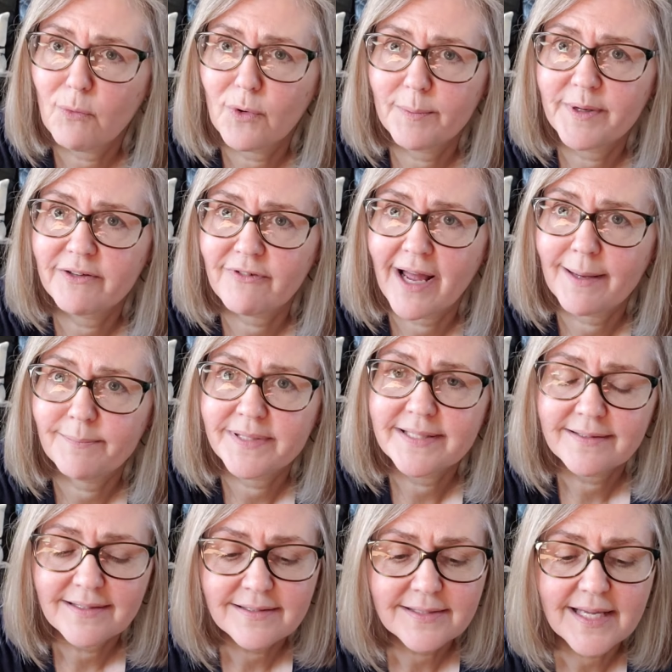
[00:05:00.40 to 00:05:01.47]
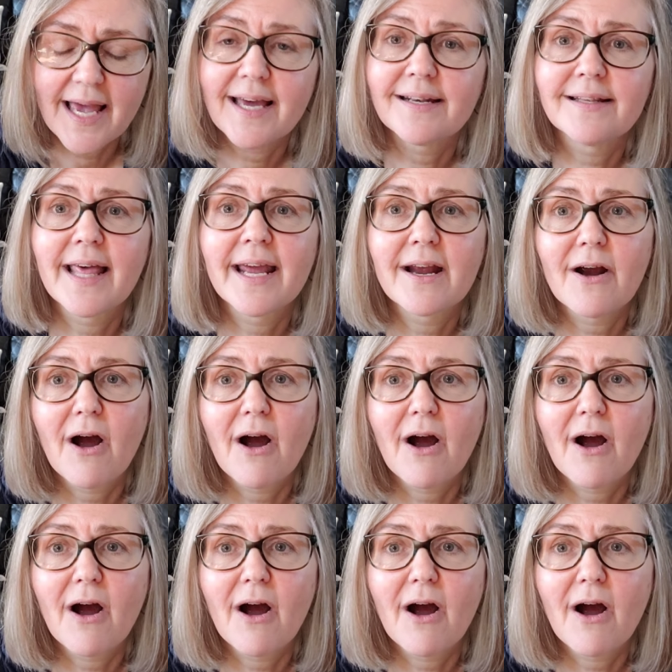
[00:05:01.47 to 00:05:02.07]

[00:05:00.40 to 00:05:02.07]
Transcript: a woman-ran business, and they